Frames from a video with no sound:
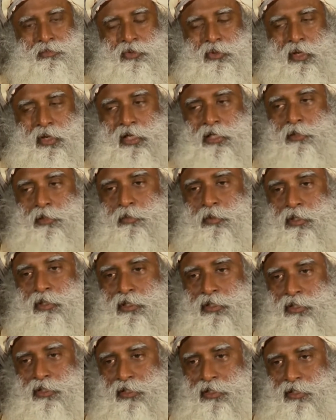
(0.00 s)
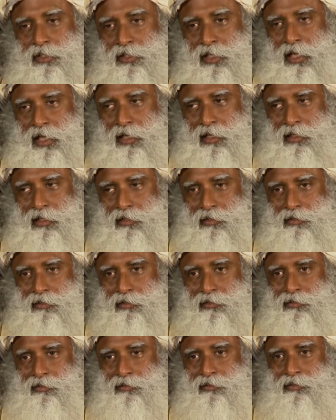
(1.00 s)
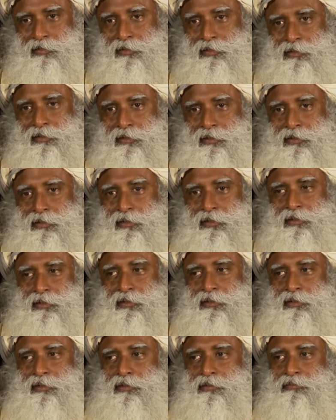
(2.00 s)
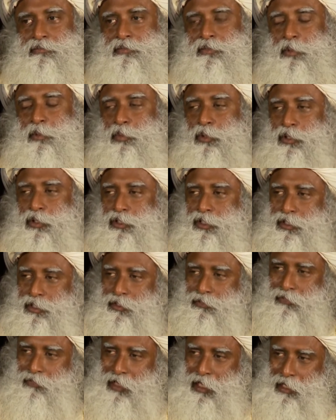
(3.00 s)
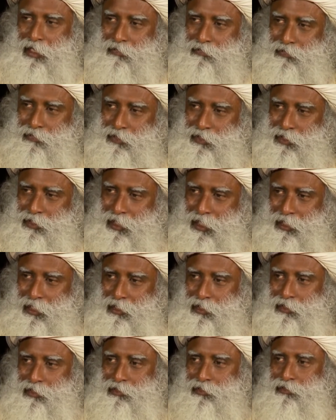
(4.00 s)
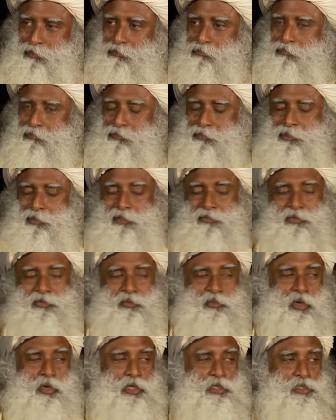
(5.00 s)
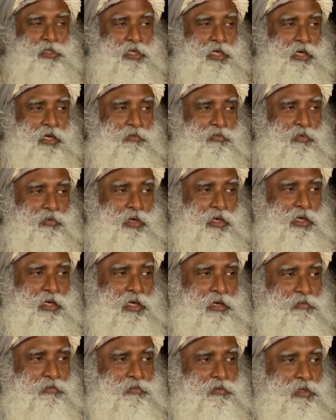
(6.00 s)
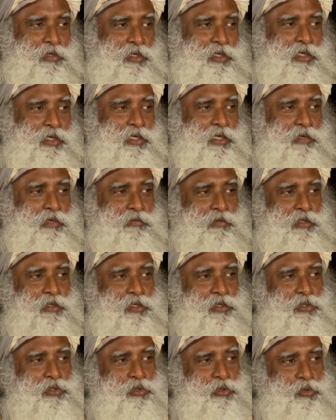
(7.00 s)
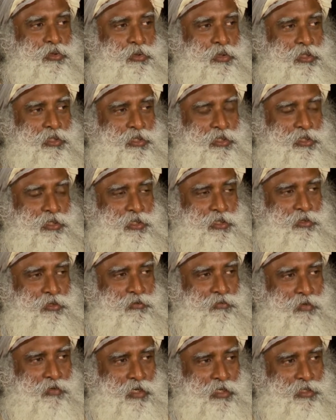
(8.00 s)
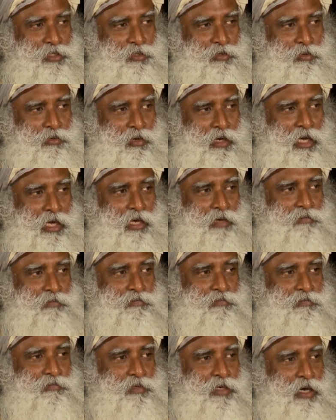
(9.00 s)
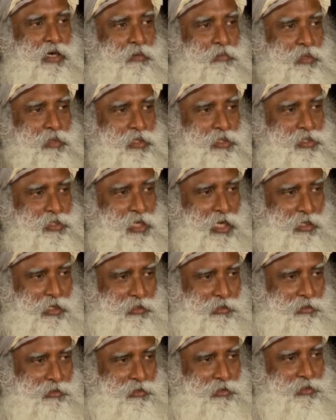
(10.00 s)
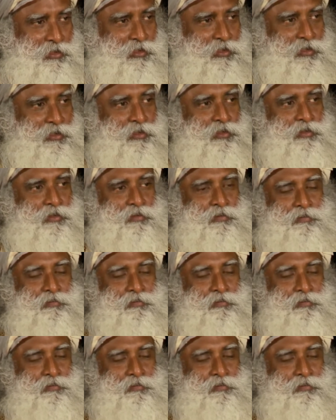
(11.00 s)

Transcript: Your experiences are cyclical, the process of life is cyclical. If you watch carefully enough, even the situations that you face in your life come in cycles.